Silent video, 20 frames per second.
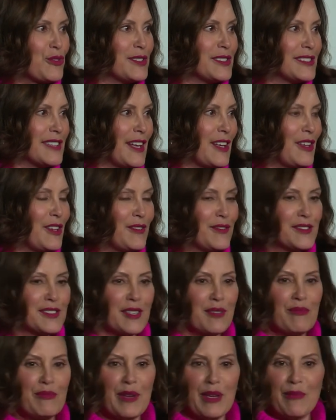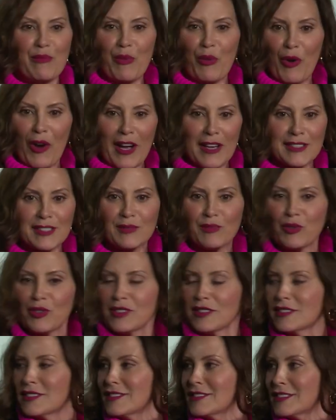selves and be
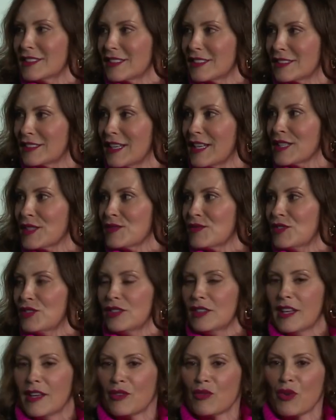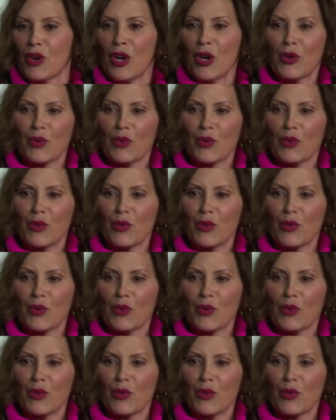prosperous and successful and